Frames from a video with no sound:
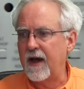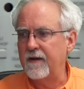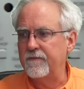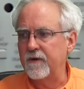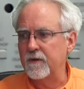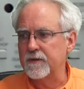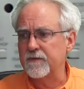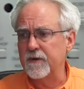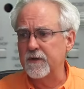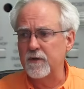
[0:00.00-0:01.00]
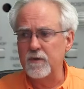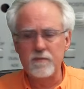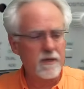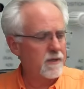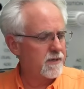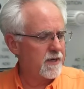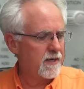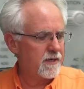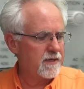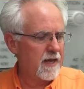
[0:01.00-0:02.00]
5 volts for 2
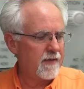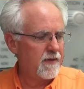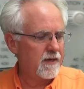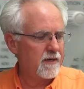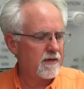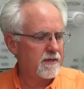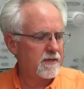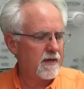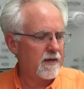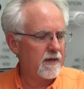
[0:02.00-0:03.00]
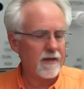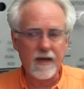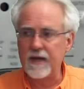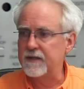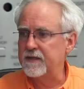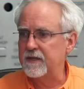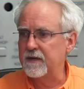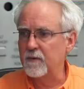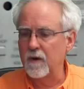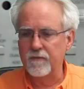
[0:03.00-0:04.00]
milliseconds and then it is staying at
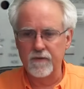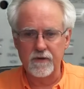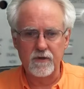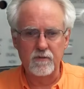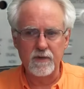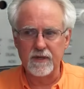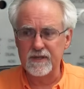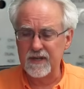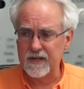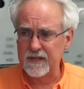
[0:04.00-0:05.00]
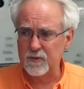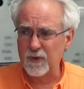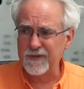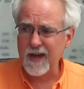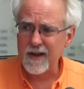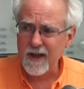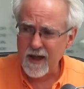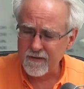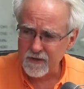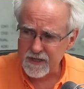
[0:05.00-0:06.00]
0 for 2 milliseconds with that
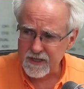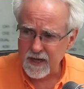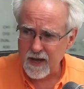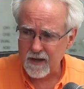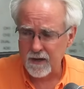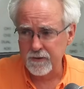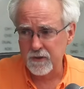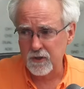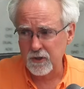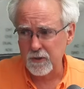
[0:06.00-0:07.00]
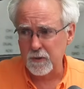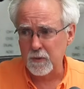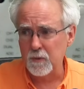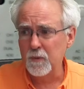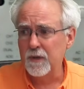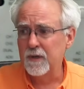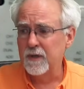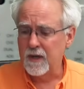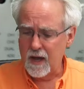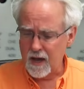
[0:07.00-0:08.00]
averaging out to
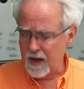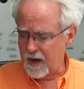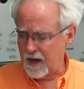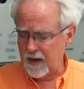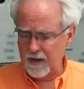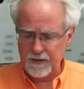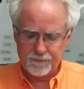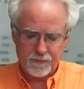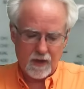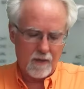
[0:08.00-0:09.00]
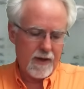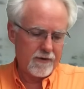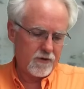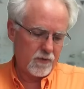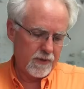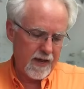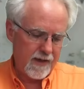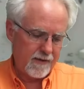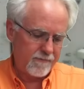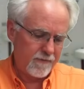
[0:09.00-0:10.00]
uh, about
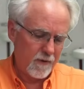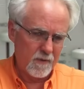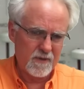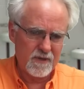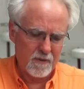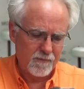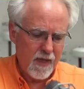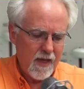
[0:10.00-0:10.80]
2.5 volts. So